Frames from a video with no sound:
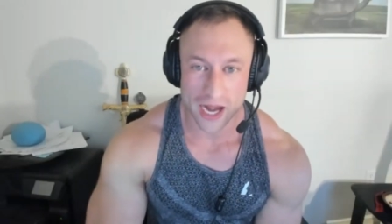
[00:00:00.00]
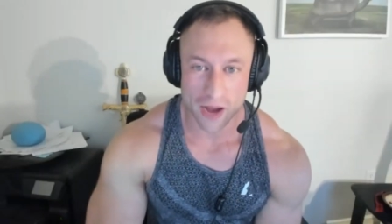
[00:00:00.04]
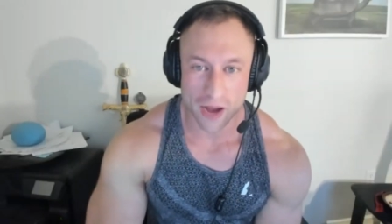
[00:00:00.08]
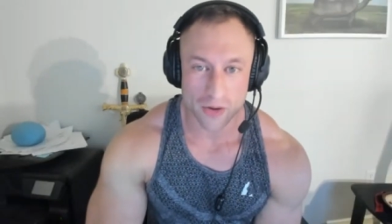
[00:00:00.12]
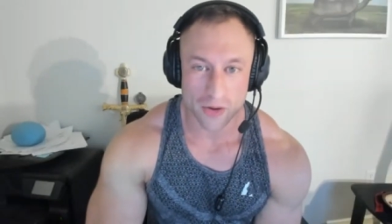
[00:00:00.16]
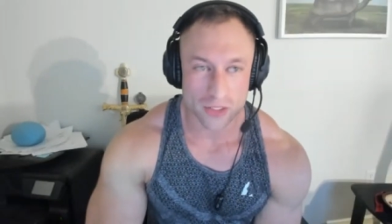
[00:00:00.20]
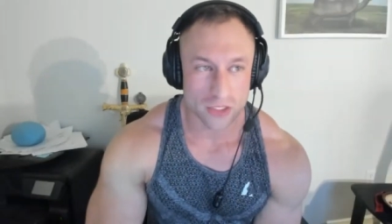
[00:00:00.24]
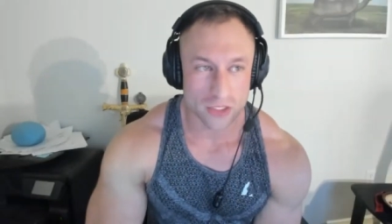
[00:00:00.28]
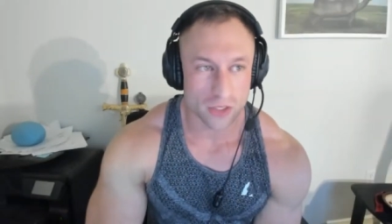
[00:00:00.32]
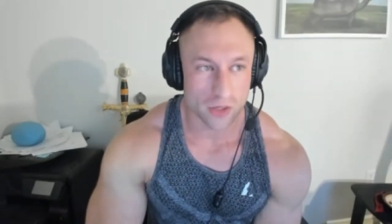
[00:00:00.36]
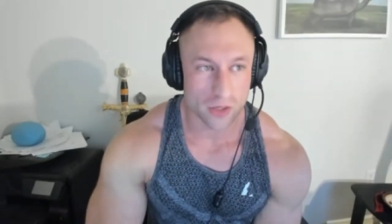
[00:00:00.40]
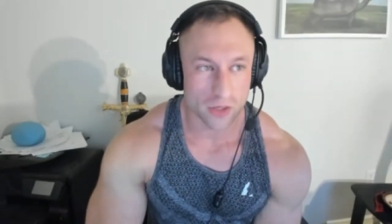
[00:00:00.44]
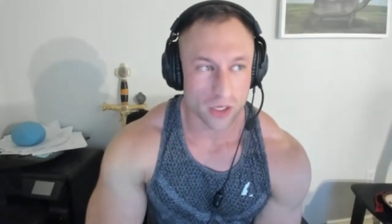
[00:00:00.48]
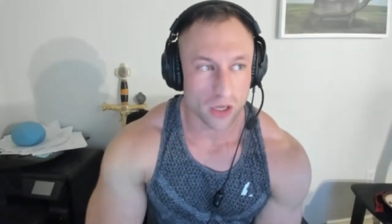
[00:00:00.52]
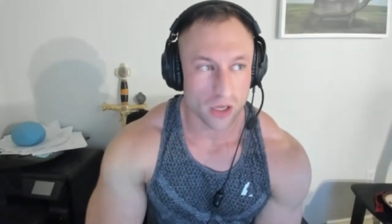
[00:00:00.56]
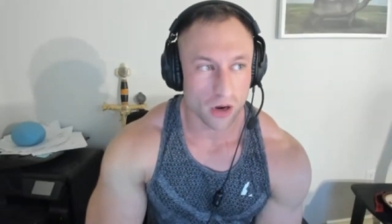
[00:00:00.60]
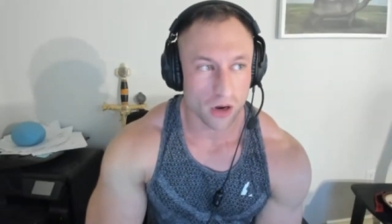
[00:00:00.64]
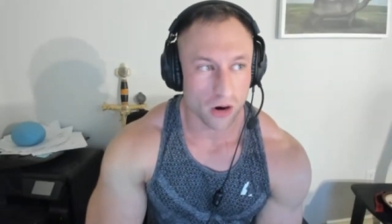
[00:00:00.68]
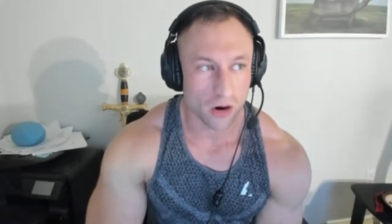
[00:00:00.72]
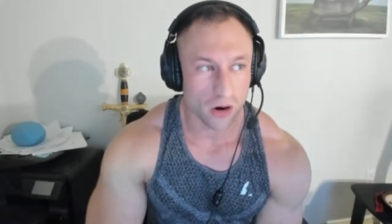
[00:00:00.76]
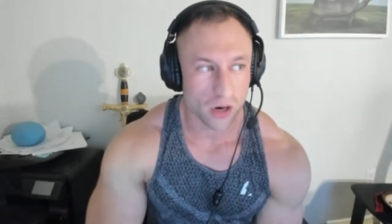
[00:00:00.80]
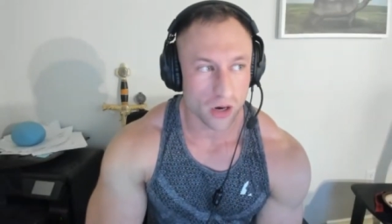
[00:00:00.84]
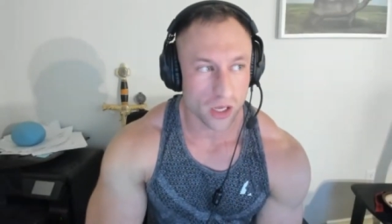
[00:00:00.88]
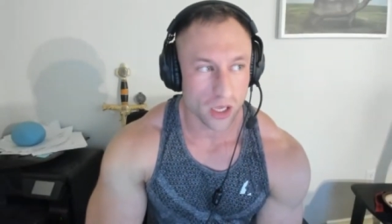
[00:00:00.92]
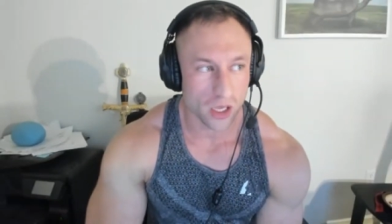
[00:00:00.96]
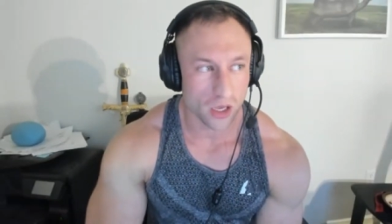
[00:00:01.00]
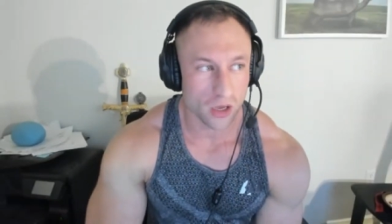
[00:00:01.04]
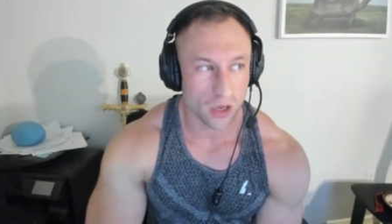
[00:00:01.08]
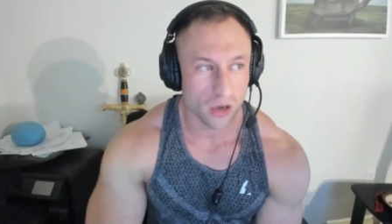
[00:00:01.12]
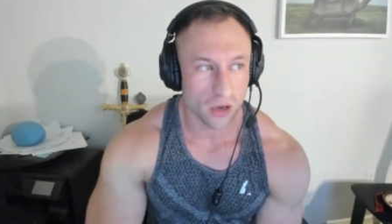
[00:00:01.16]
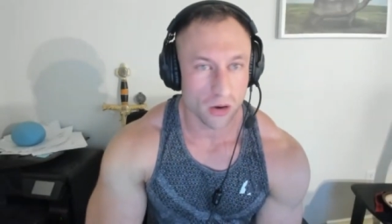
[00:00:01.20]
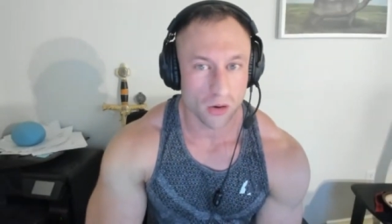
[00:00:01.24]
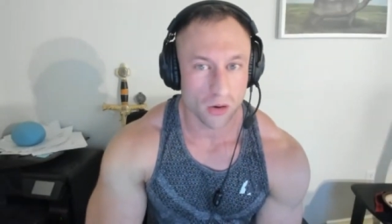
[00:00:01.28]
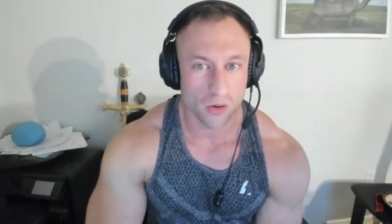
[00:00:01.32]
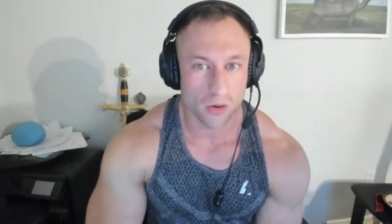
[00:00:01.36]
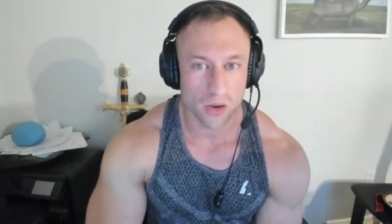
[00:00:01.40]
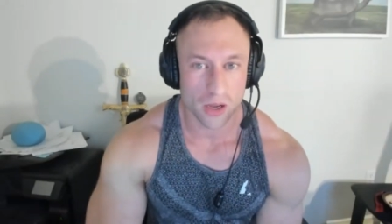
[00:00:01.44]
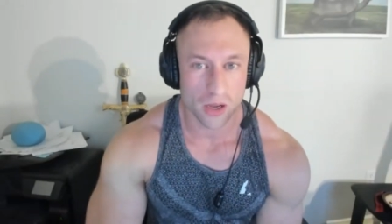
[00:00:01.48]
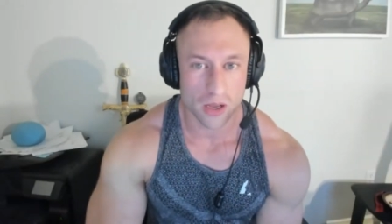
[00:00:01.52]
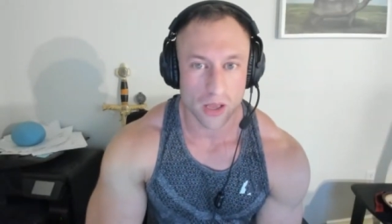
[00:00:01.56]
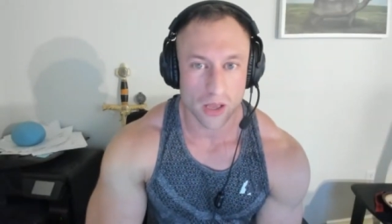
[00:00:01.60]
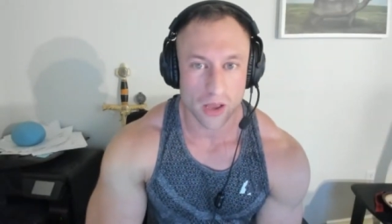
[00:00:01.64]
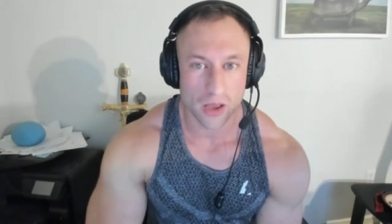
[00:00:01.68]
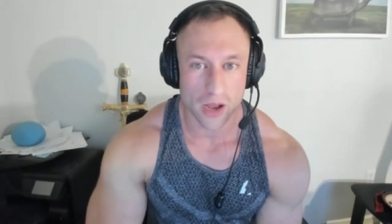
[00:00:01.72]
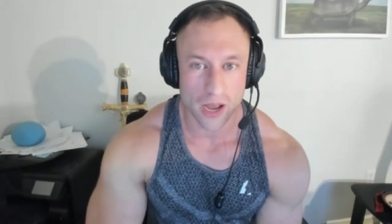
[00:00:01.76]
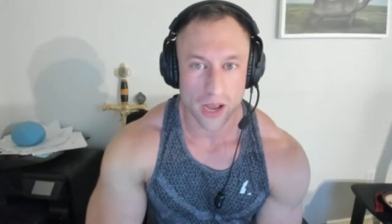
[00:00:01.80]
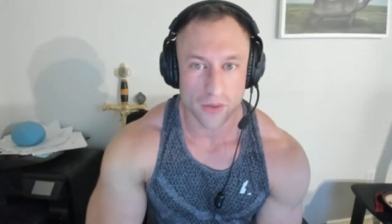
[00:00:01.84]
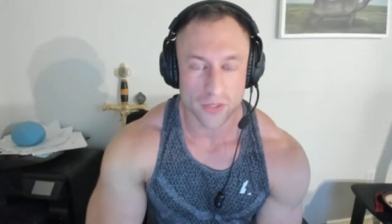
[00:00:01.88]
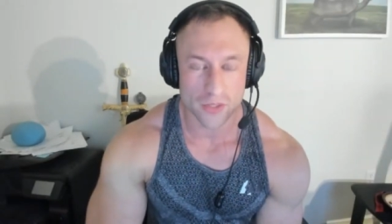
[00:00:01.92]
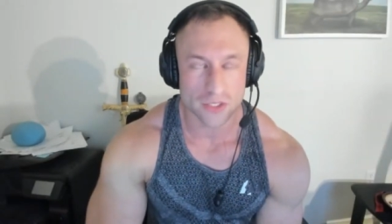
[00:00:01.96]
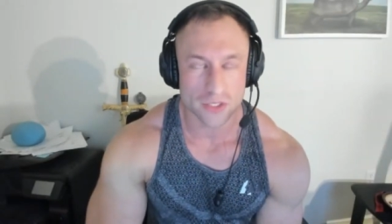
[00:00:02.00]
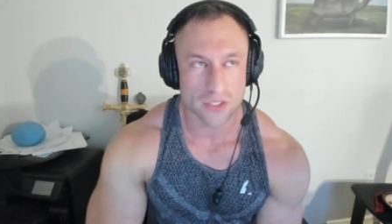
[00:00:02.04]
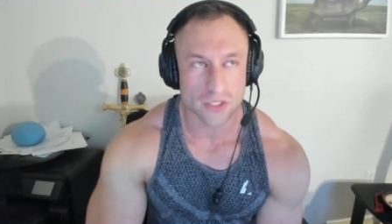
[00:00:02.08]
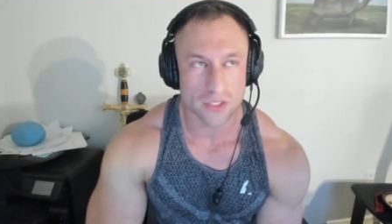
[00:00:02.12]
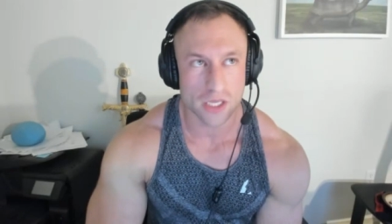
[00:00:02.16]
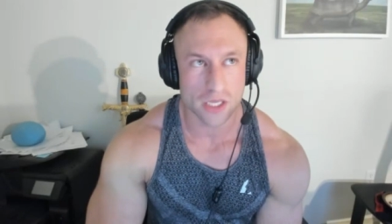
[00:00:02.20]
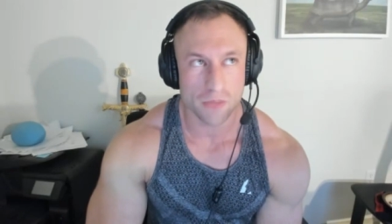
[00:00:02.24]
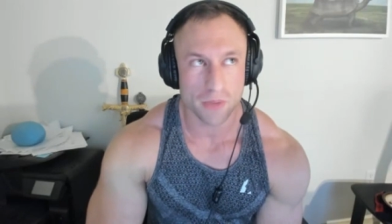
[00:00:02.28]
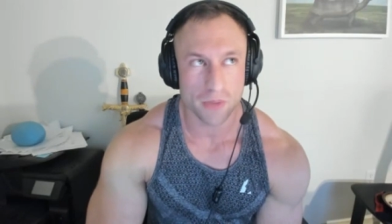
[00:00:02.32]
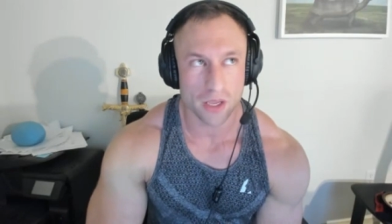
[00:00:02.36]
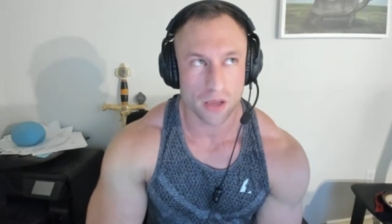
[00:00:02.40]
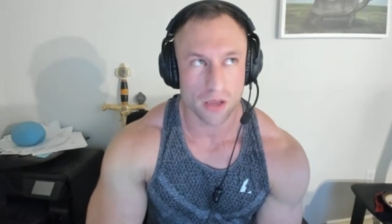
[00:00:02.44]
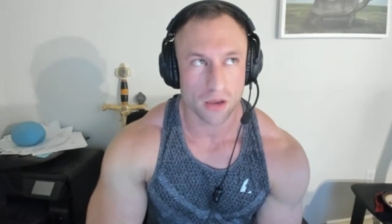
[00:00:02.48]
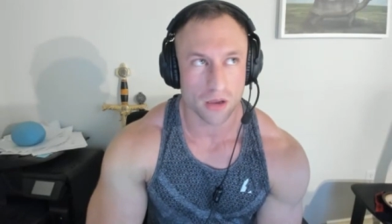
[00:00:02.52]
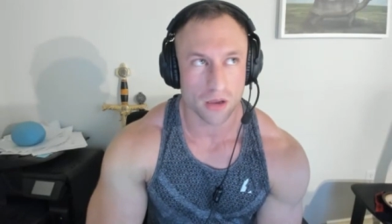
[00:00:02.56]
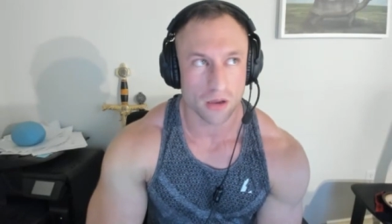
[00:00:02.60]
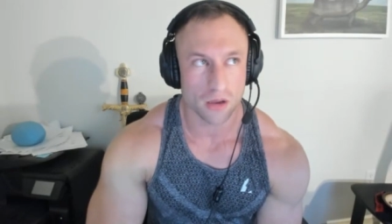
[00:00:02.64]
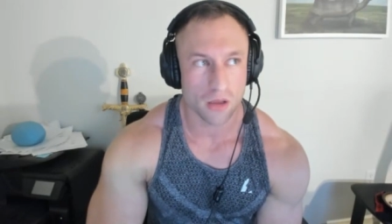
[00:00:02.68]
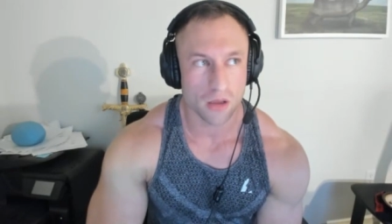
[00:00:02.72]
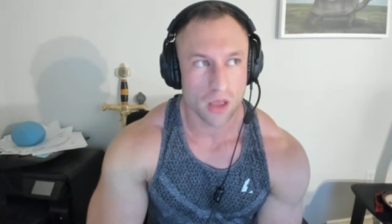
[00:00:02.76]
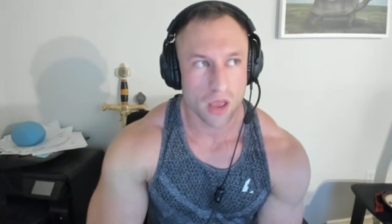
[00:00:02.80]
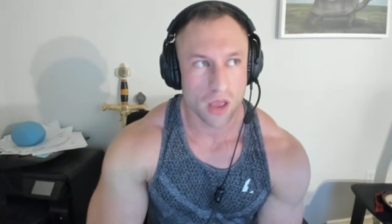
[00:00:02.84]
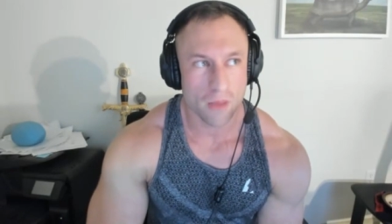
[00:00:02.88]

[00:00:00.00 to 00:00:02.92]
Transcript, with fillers: i was doing cardio i was sleeping